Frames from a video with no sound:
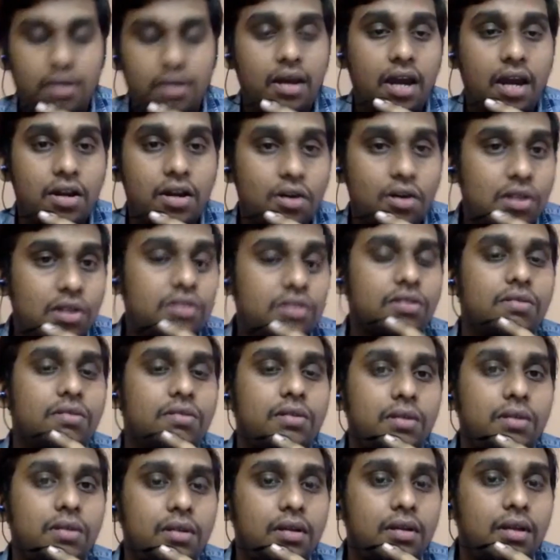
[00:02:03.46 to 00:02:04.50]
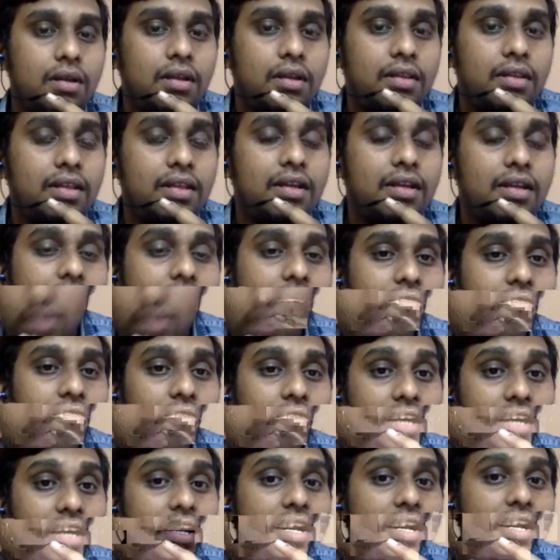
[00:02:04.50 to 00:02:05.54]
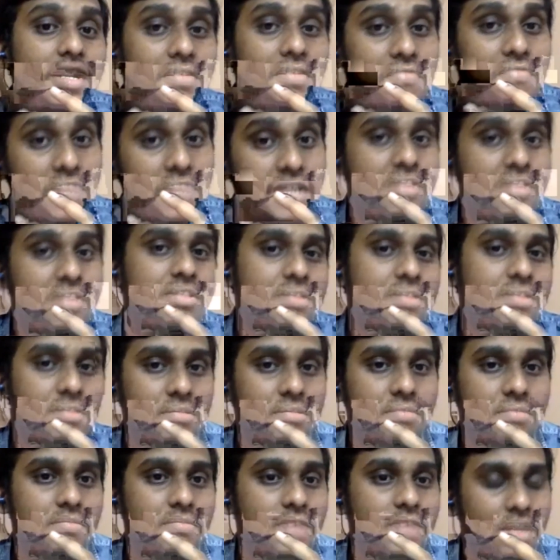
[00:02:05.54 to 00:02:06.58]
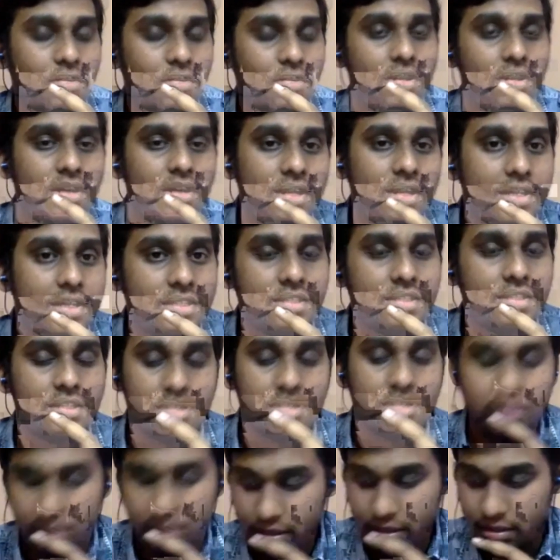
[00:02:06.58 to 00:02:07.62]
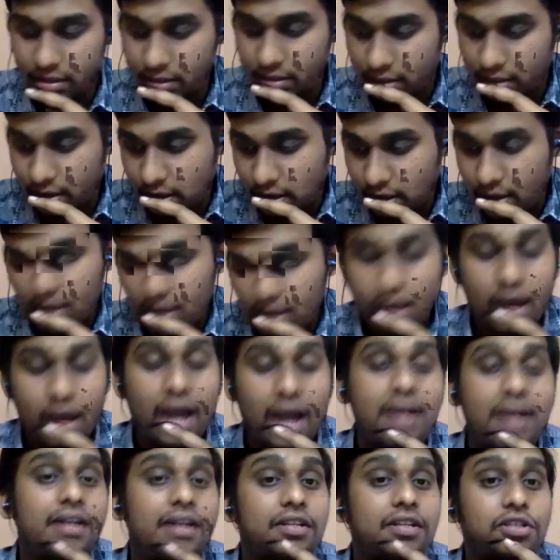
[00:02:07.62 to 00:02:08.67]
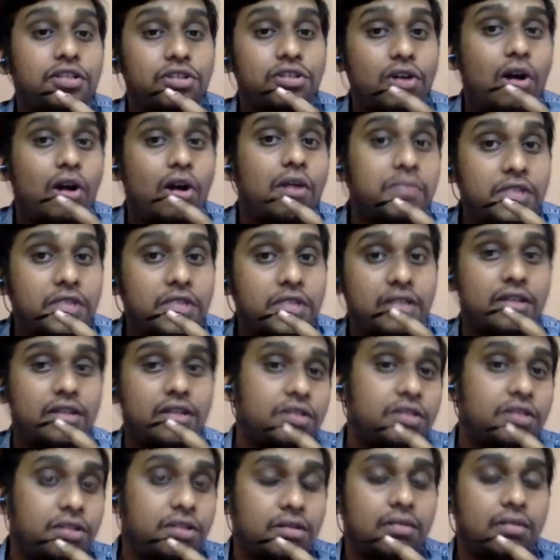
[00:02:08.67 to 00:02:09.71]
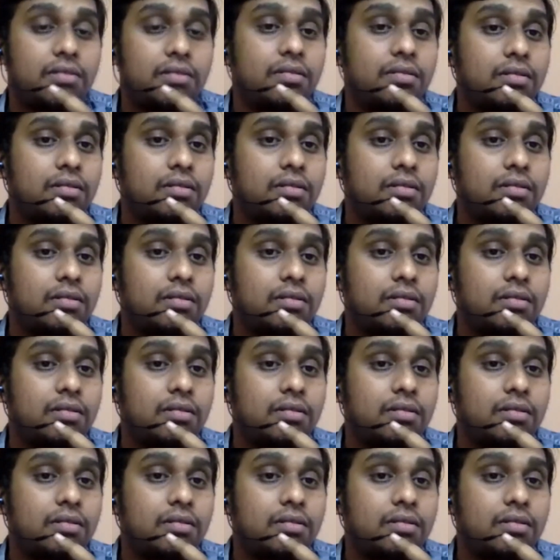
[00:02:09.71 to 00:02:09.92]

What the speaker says: And also there are violent winds. We have already discussed it. And storm surge.